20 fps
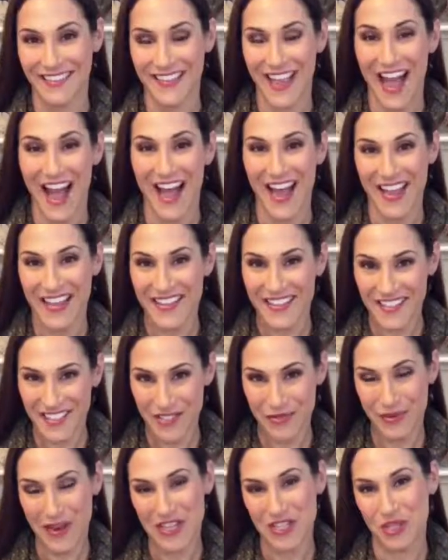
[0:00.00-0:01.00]
Hi, this
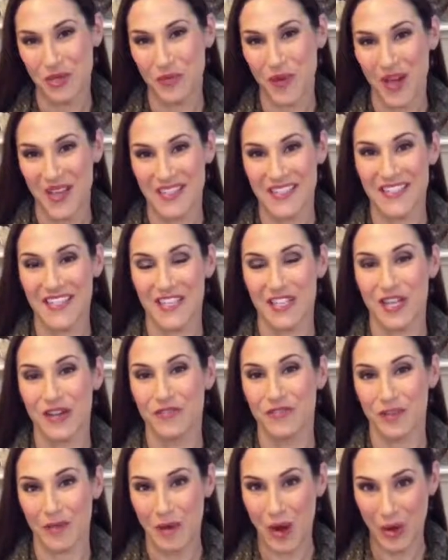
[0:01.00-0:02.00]
is Rachel
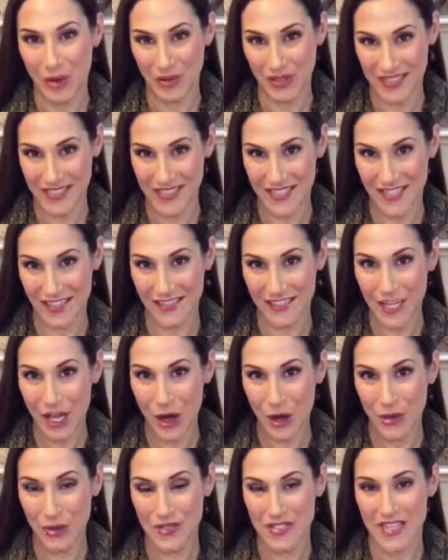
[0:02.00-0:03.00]
Pontillo from
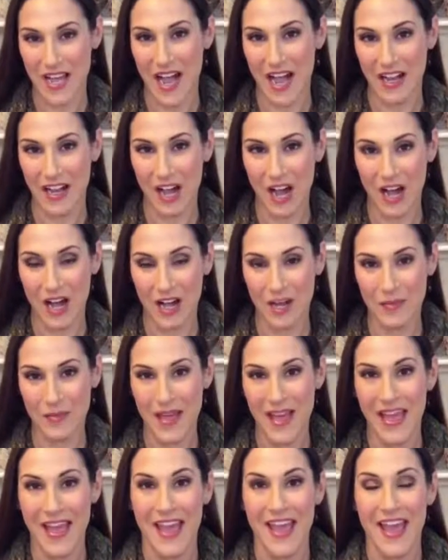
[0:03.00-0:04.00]
holisticallyhope.com,
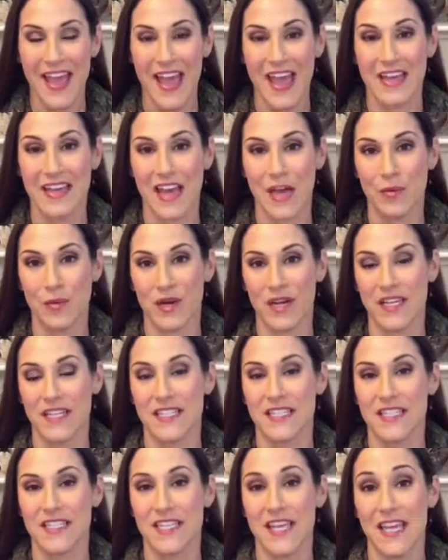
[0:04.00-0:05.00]
and I wanted
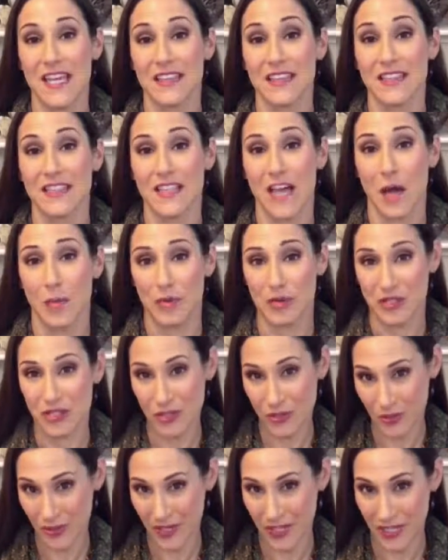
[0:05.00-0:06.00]
to take this
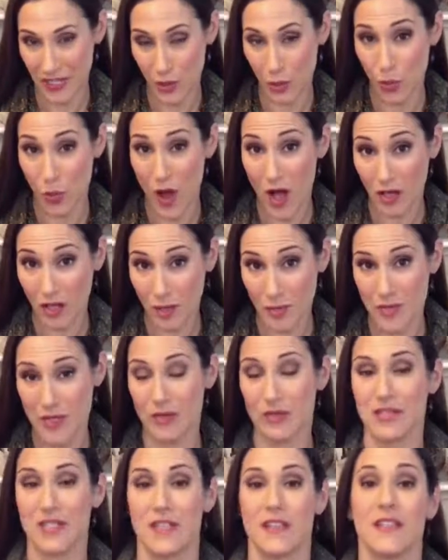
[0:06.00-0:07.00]
opportunity to welcome
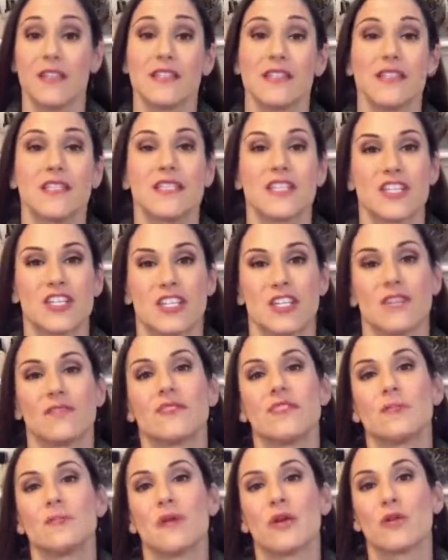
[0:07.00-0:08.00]
you to this edition of
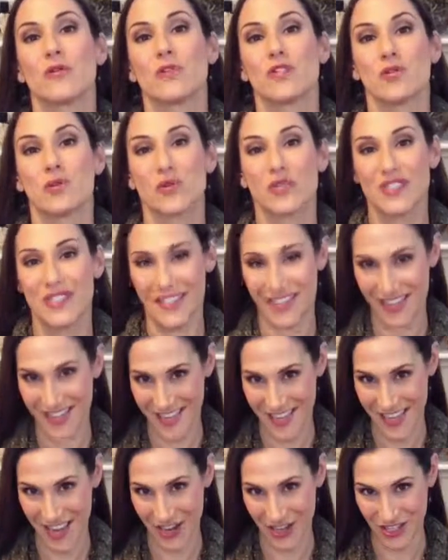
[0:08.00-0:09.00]
Spiritual
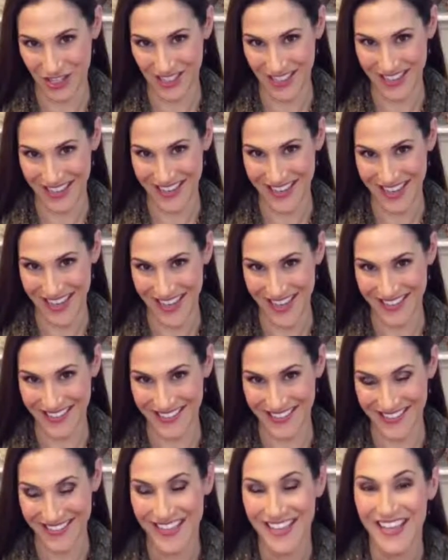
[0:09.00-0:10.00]
Skincare
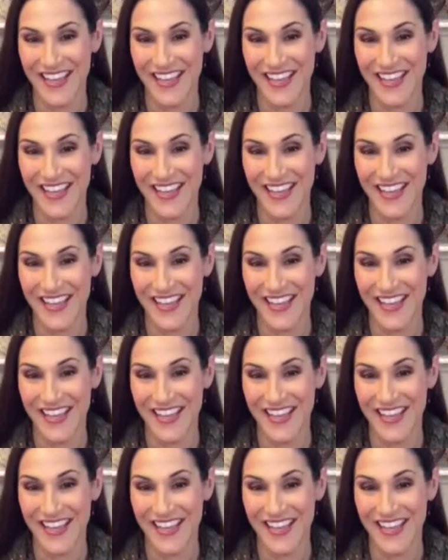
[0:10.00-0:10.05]
Sundays.